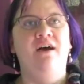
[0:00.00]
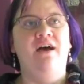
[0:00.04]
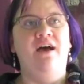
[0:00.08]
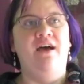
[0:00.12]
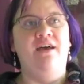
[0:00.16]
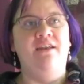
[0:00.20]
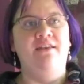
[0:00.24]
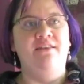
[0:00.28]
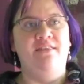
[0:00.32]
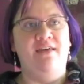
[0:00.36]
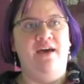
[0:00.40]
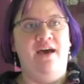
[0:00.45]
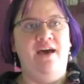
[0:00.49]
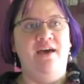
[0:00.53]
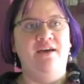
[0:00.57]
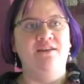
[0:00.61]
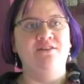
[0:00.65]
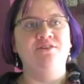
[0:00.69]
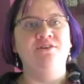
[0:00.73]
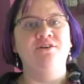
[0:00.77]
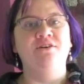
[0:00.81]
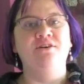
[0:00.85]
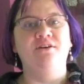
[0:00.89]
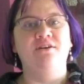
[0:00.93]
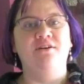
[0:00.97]
and that
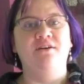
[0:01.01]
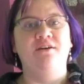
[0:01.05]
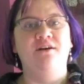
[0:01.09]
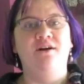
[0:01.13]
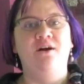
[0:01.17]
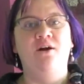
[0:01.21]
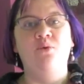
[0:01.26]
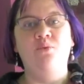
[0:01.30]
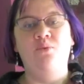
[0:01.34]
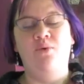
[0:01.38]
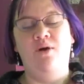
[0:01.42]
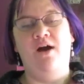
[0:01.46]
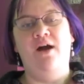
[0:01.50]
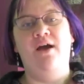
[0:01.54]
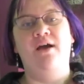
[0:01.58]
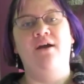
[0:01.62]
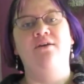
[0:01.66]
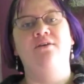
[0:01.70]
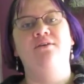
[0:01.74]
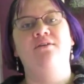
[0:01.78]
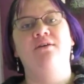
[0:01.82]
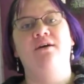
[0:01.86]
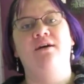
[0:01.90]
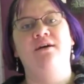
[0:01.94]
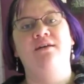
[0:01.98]
took a
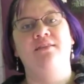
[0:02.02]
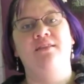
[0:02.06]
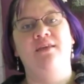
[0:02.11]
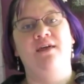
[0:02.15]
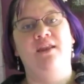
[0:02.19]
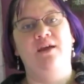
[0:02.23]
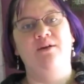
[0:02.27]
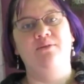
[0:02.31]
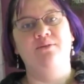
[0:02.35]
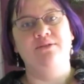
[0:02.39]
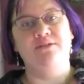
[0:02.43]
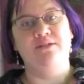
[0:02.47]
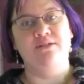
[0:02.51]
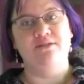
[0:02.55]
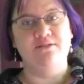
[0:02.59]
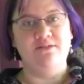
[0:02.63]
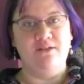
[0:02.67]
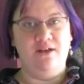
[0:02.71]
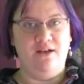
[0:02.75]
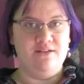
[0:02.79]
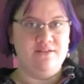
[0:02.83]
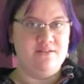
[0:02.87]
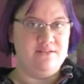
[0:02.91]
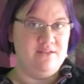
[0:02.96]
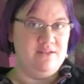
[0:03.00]
while, and then I was
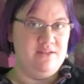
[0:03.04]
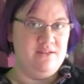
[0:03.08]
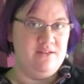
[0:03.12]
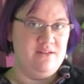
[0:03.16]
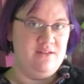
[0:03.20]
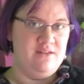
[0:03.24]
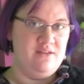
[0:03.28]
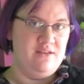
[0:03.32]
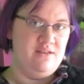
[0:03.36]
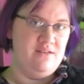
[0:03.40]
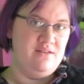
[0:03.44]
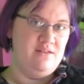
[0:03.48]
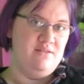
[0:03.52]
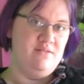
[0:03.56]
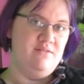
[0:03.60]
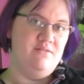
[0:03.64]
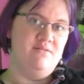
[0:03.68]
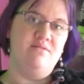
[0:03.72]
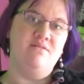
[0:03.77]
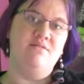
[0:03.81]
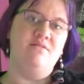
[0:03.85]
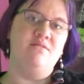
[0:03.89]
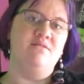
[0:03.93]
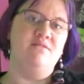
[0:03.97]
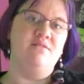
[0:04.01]
exhausted, and
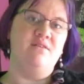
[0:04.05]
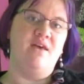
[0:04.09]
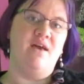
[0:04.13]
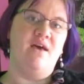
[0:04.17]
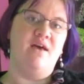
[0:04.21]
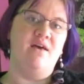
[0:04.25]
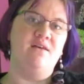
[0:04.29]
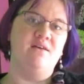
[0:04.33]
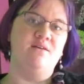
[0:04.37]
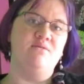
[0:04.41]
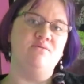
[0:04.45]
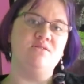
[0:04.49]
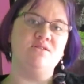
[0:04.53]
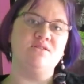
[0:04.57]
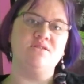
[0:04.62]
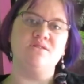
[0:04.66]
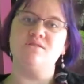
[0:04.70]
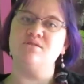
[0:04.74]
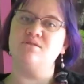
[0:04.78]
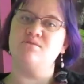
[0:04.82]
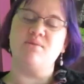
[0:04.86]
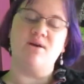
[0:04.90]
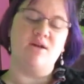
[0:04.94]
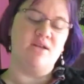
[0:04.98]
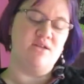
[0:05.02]
yeah, it was just
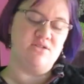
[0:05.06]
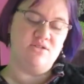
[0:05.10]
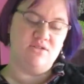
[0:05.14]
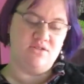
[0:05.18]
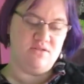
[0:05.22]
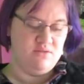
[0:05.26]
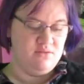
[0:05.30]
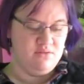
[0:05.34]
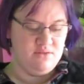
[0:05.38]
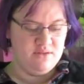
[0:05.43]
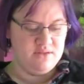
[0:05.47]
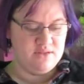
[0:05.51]
too much.